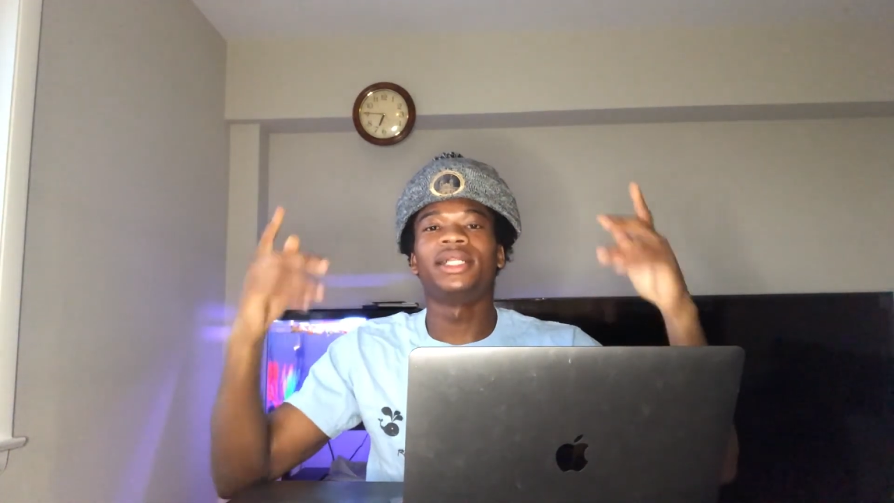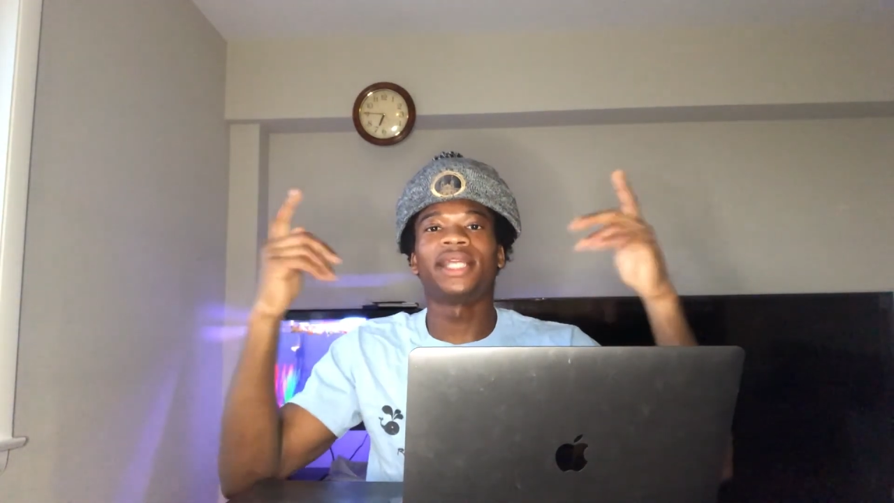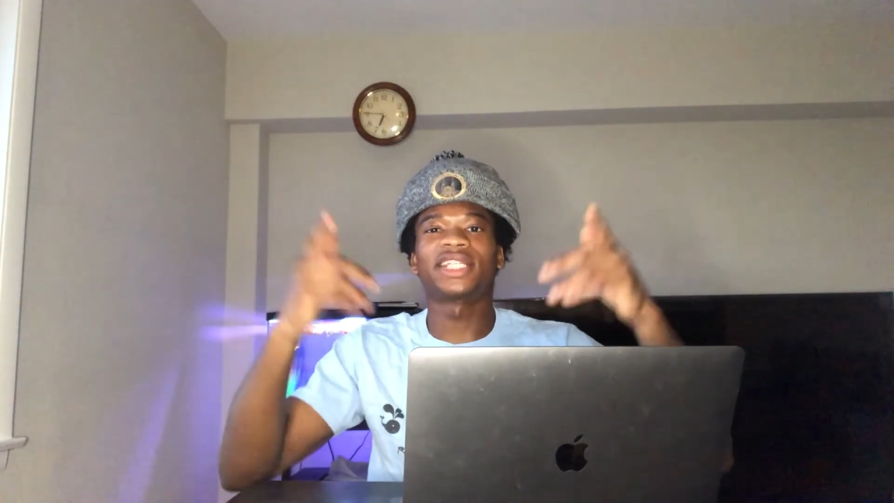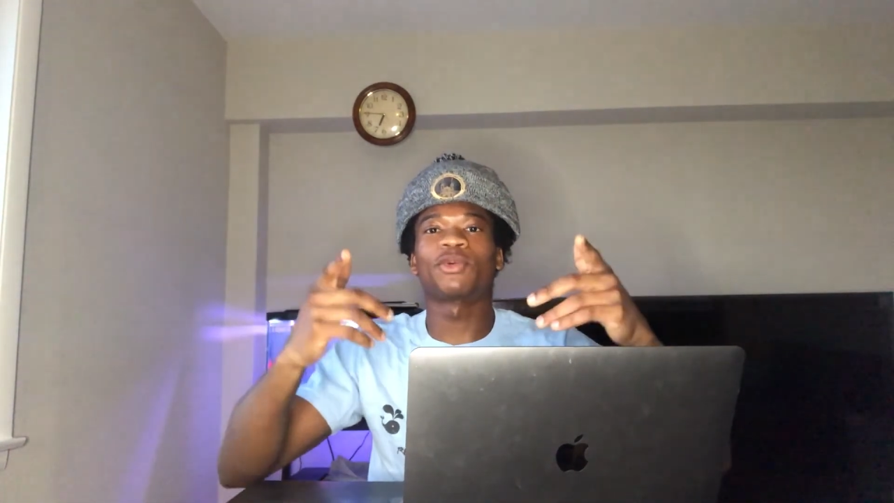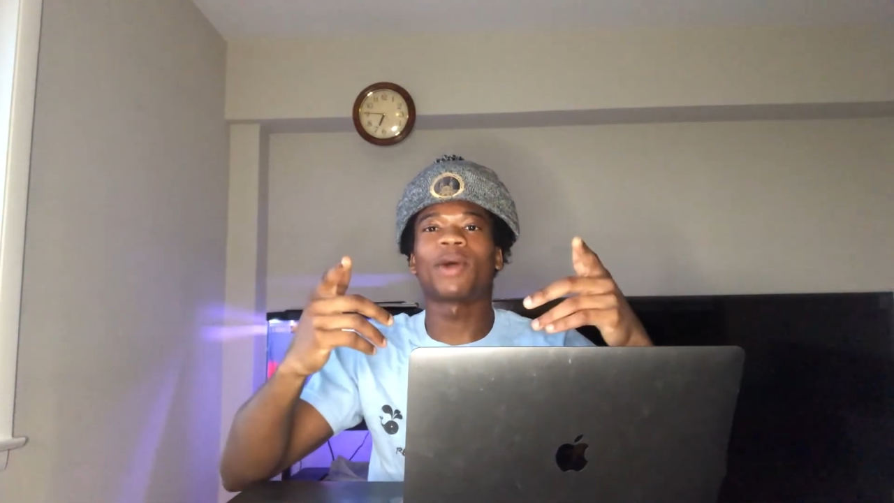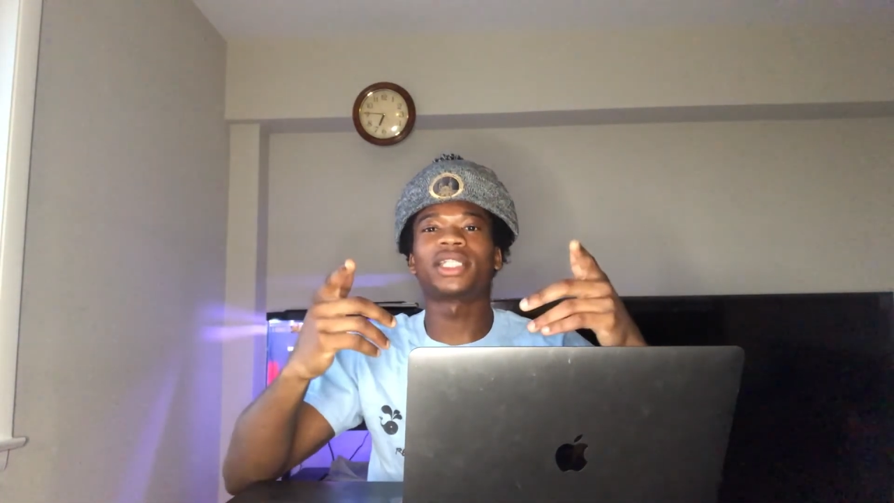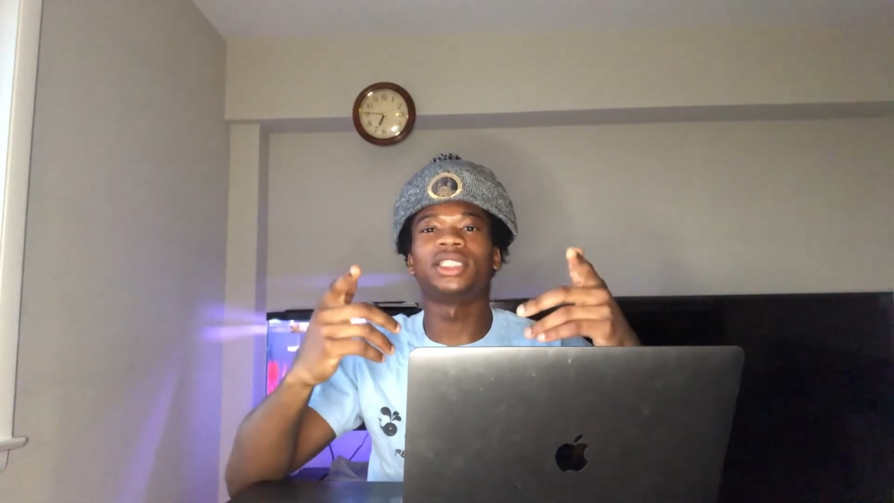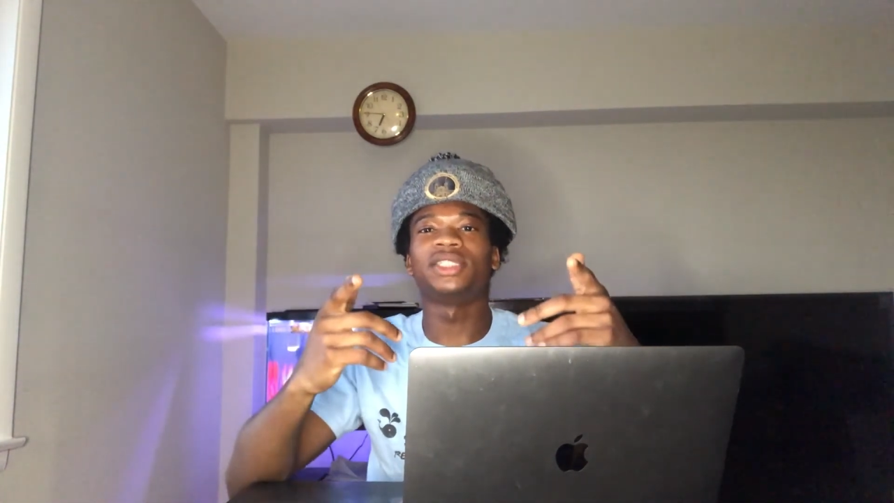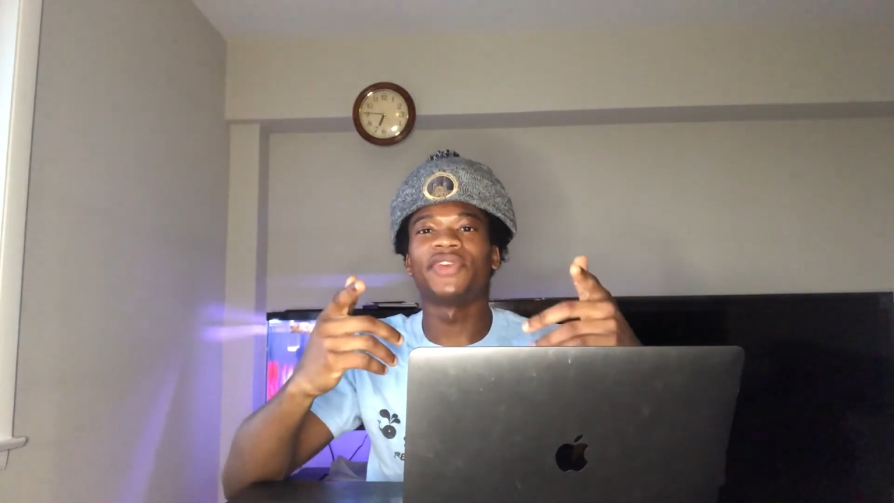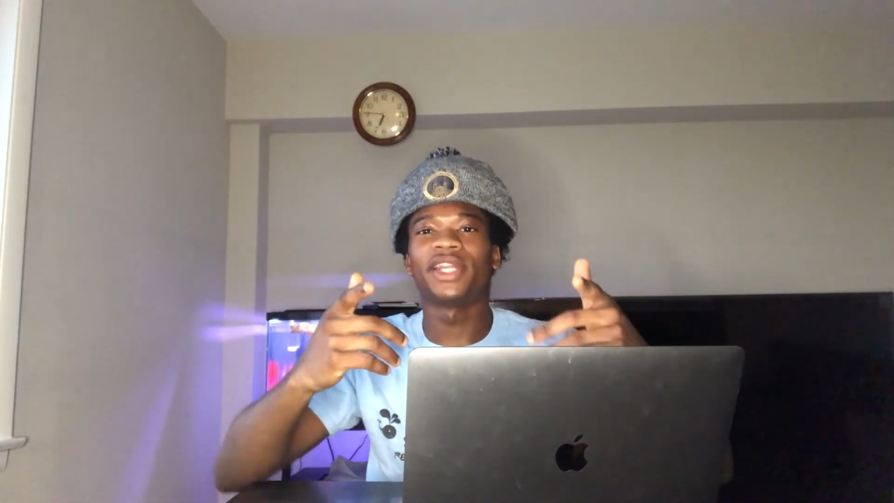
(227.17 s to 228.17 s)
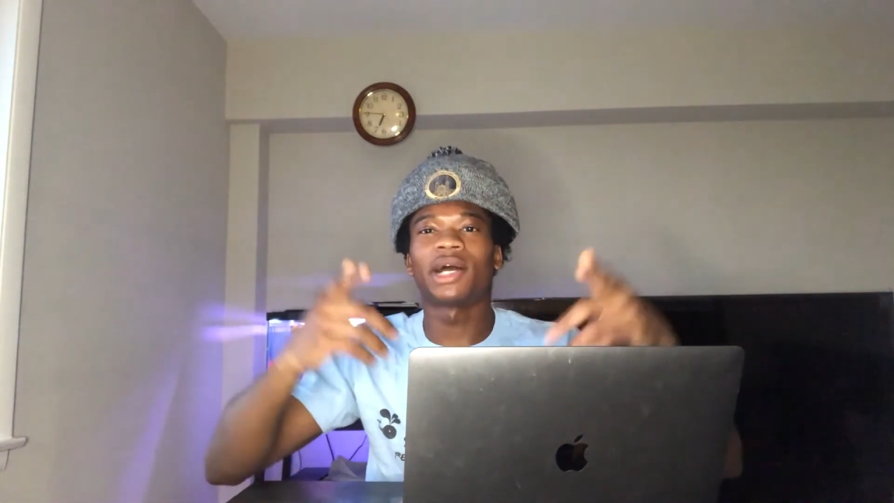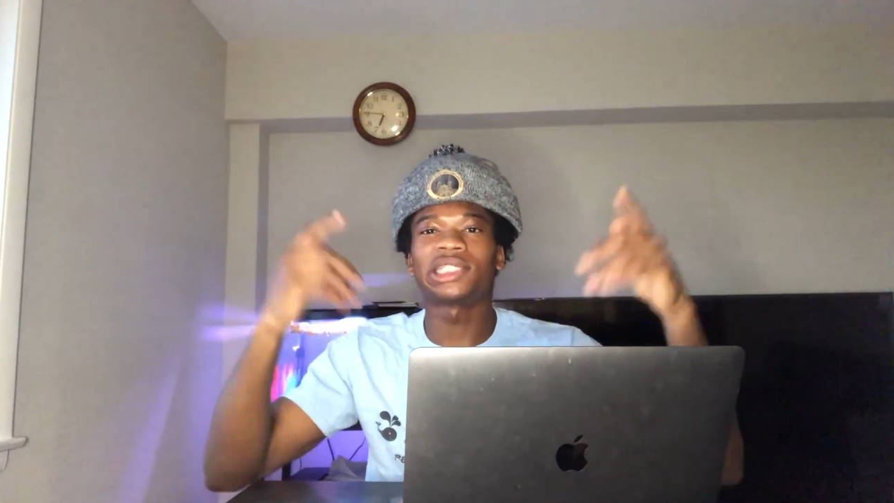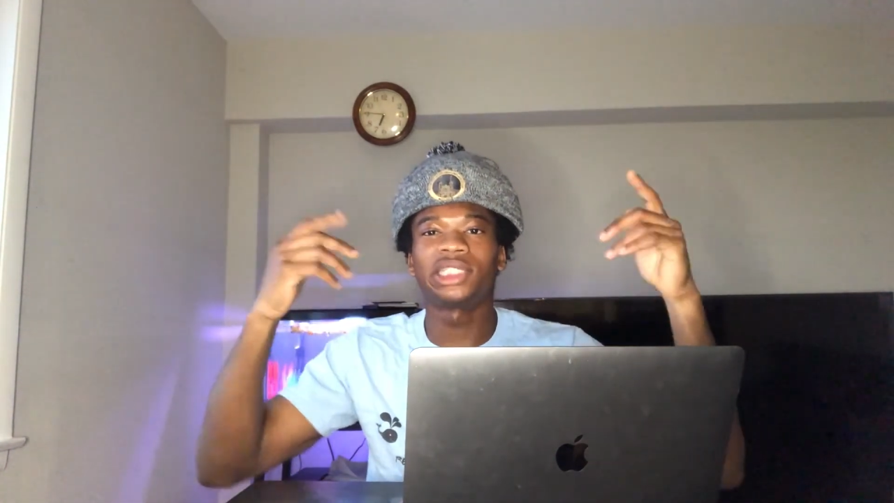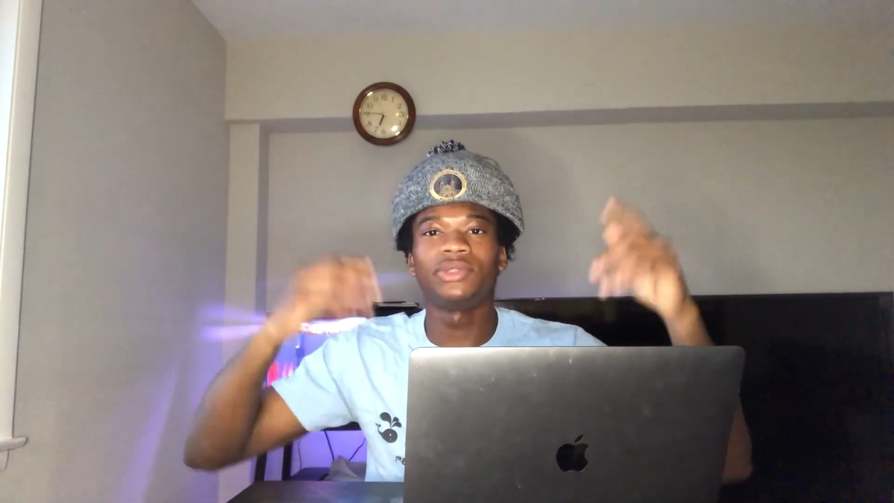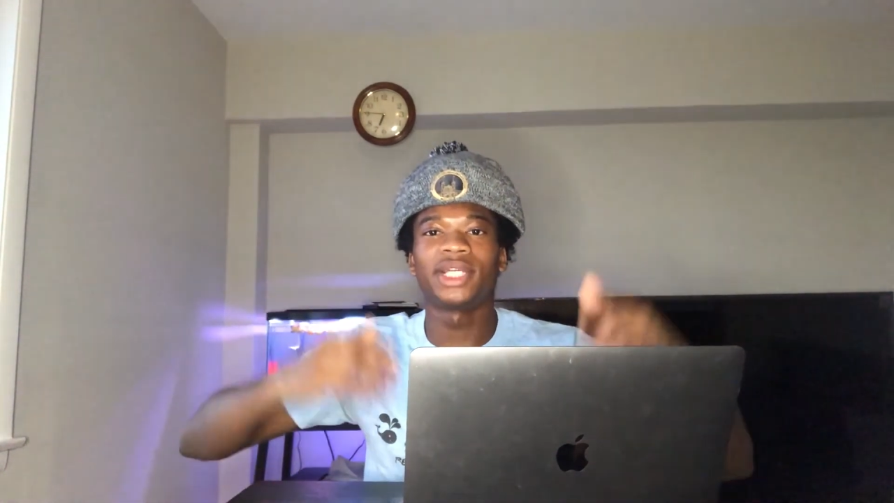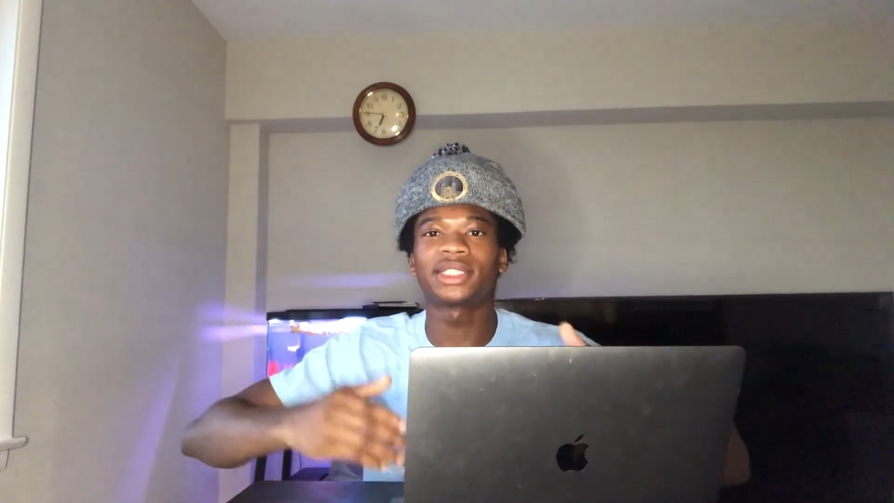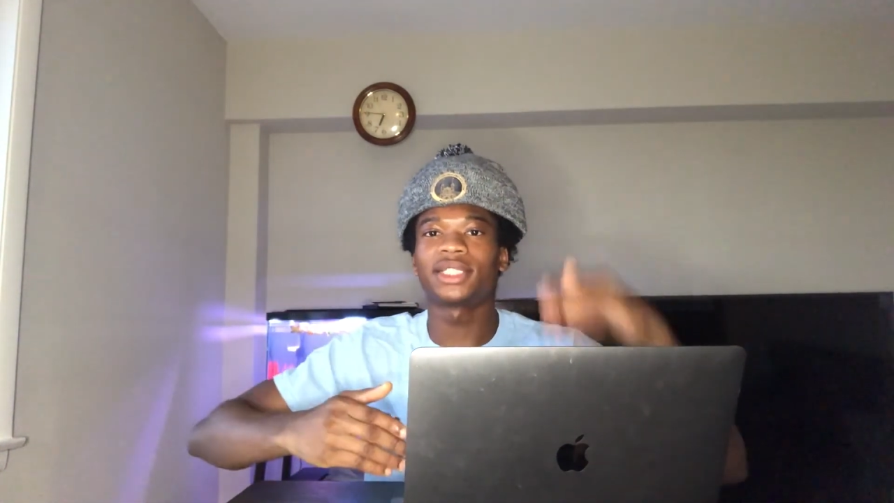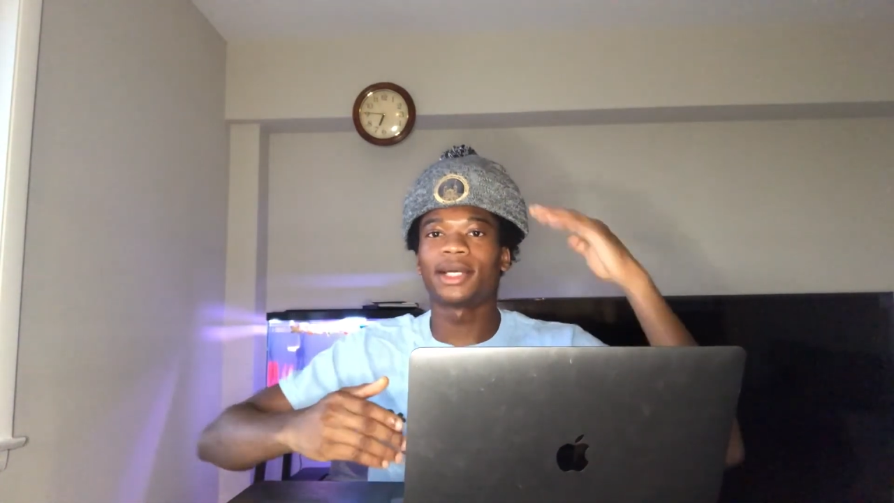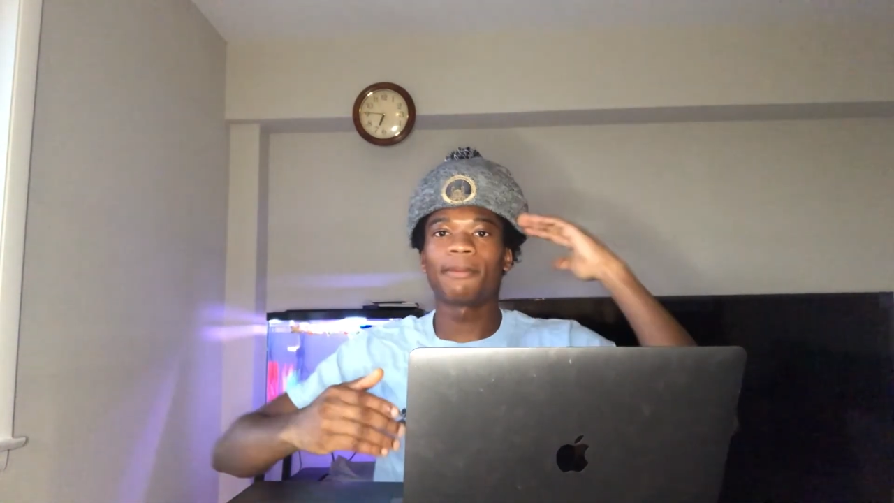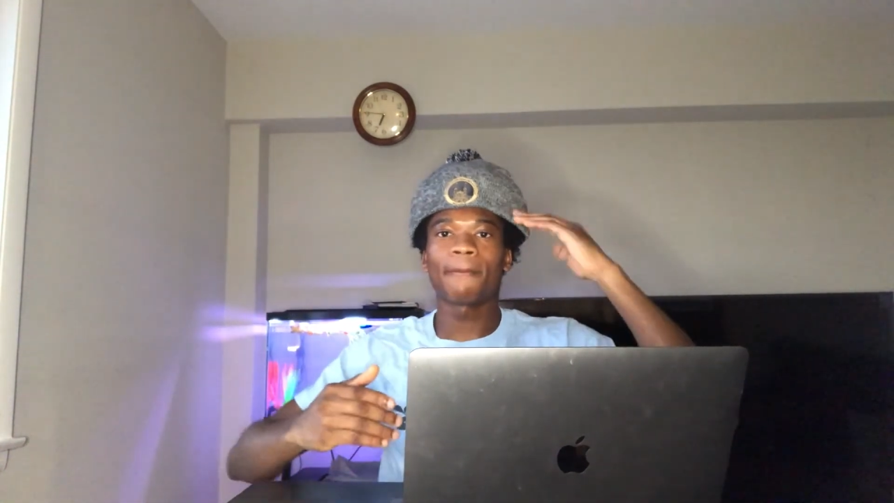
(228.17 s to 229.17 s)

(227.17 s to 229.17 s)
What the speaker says: Thanks for watching this video. I'll see you next time.